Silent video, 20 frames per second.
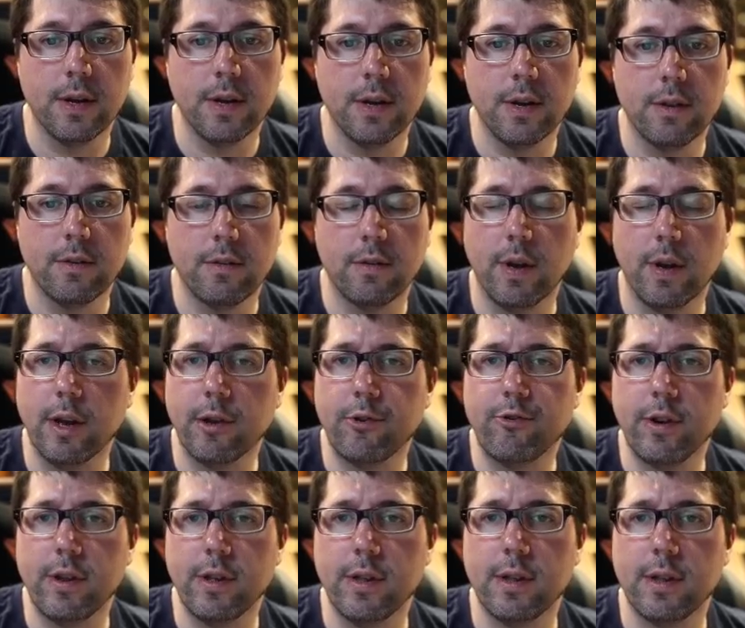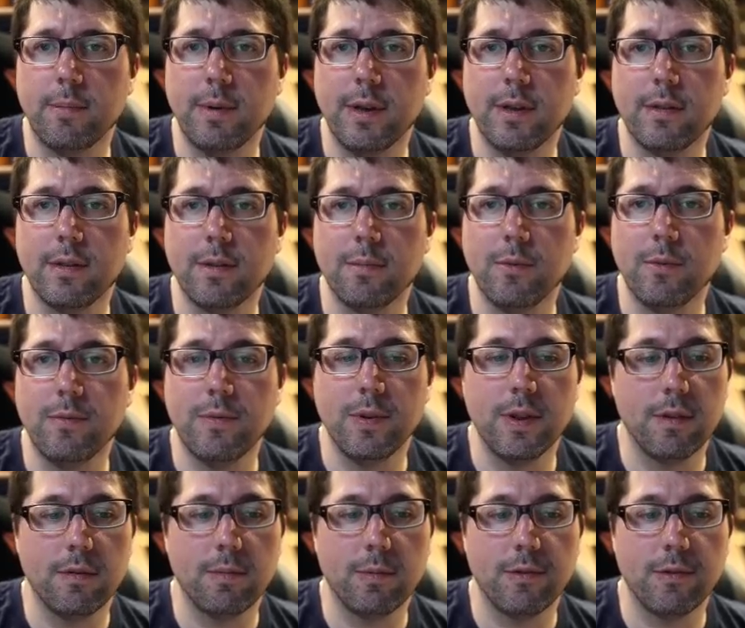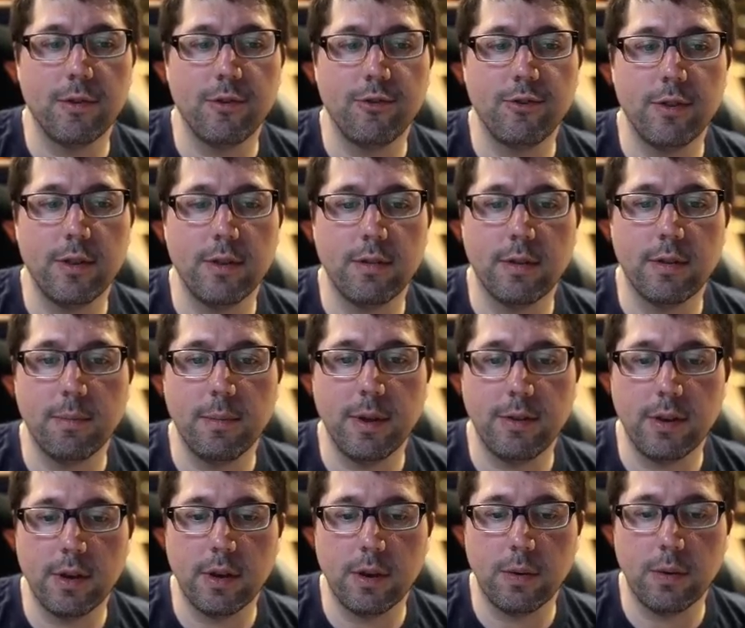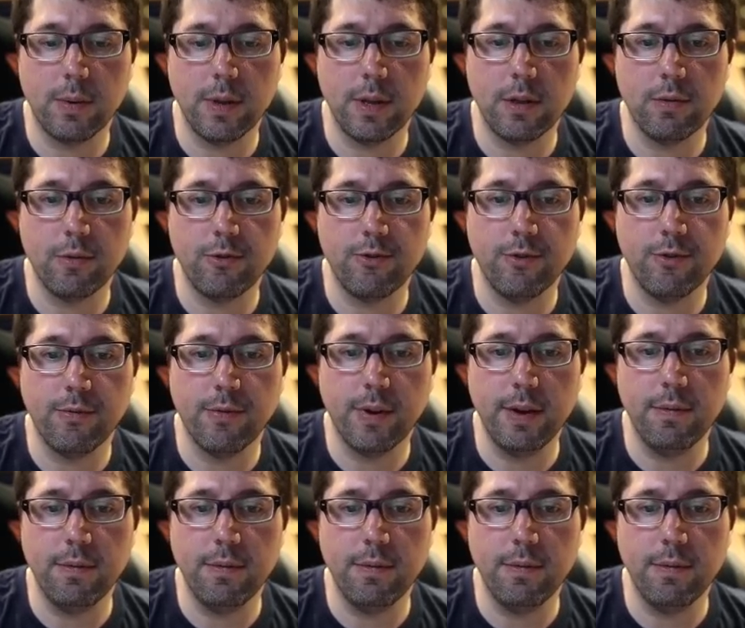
So actually the best move in this position is amazing, queen to g5,